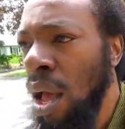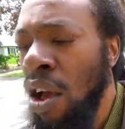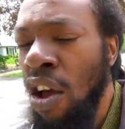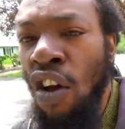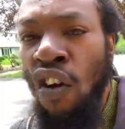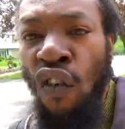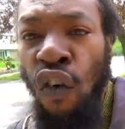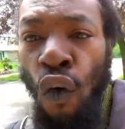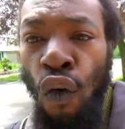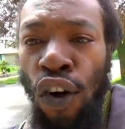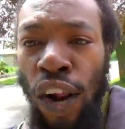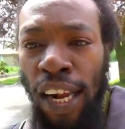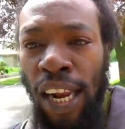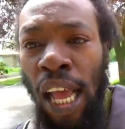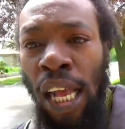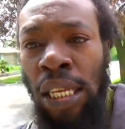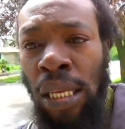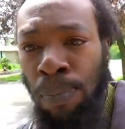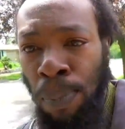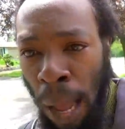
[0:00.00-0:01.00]
food that
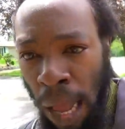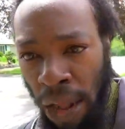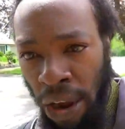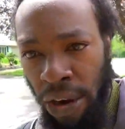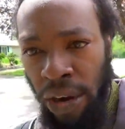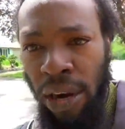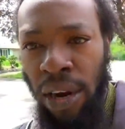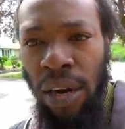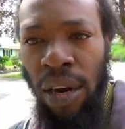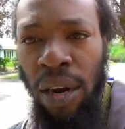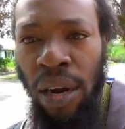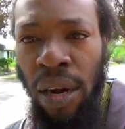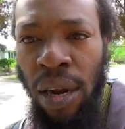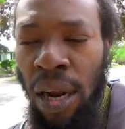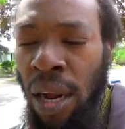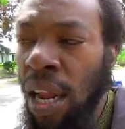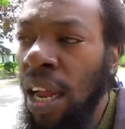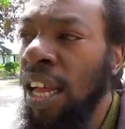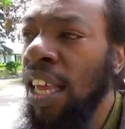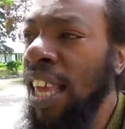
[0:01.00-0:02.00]
expired
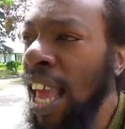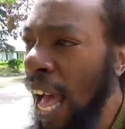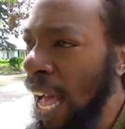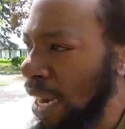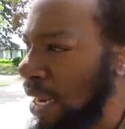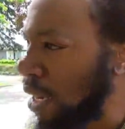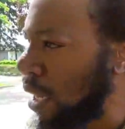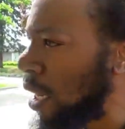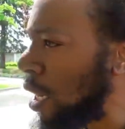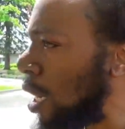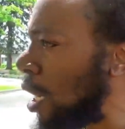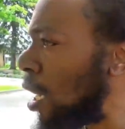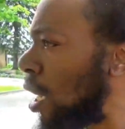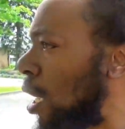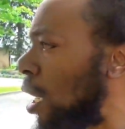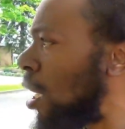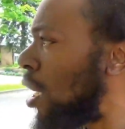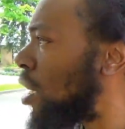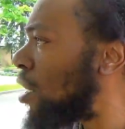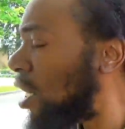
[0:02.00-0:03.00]
can
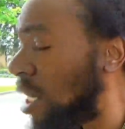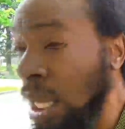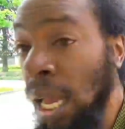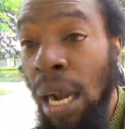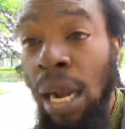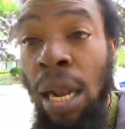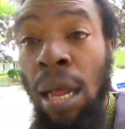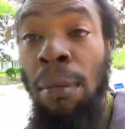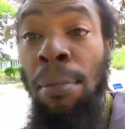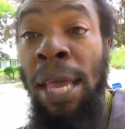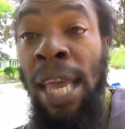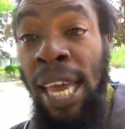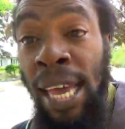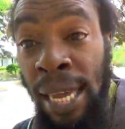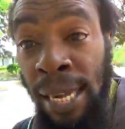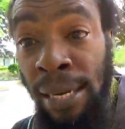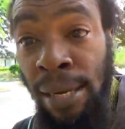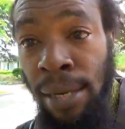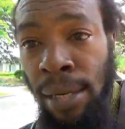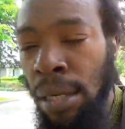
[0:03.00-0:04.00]
still be
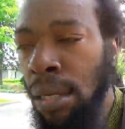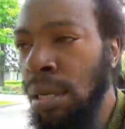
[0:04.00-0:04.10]
eaten.